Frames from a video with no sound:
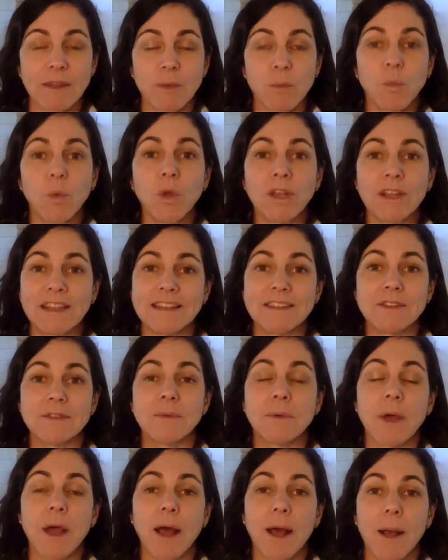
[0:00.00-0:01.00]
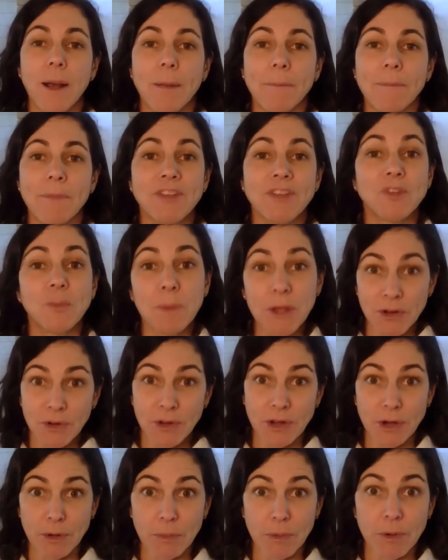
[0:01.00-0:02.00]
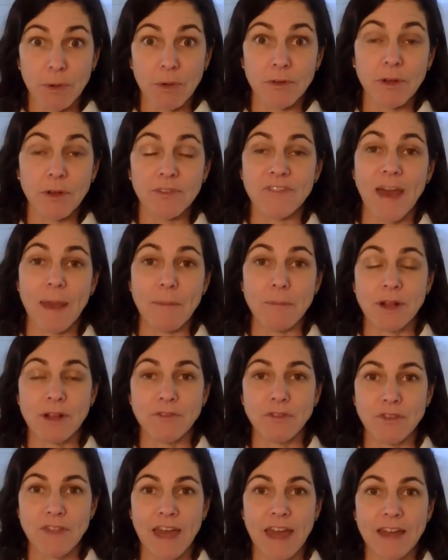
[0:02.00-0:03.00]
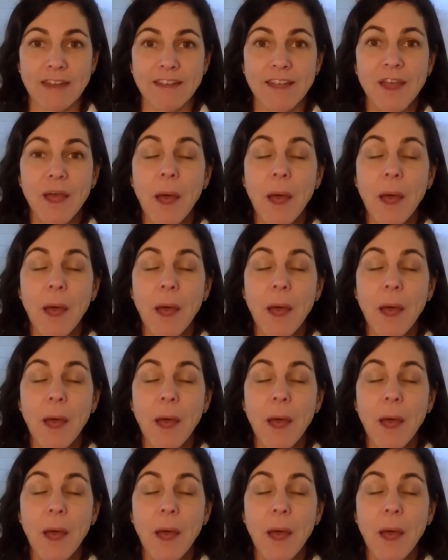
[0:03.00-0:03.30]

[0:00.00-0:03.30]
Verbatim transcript: Wool is uh, a superior fabric for that.